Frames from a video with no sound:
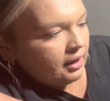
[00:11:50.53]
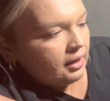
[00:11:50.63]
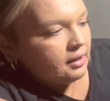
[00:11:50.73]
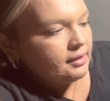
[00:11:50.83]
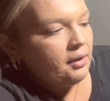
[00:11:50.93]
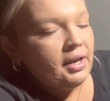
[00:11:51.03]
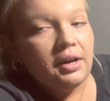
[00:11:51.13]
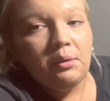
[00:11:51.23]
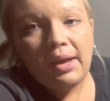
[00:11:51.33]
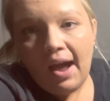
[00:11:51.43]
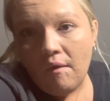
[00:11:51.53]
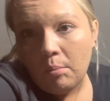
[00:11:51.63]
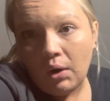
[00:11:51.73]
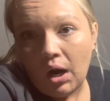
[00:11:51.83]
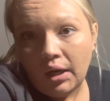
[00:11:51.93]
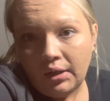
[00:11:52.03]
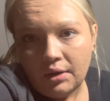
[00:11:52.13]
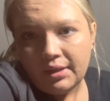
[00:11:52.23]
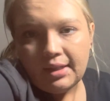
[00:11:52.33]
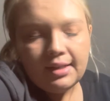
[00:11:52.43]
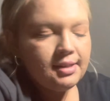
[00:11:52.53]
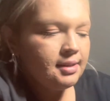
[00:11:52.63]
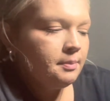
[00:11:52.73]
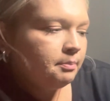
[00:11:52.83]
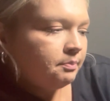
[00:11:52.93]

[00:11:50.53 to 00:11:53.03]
So here we have the prognosis.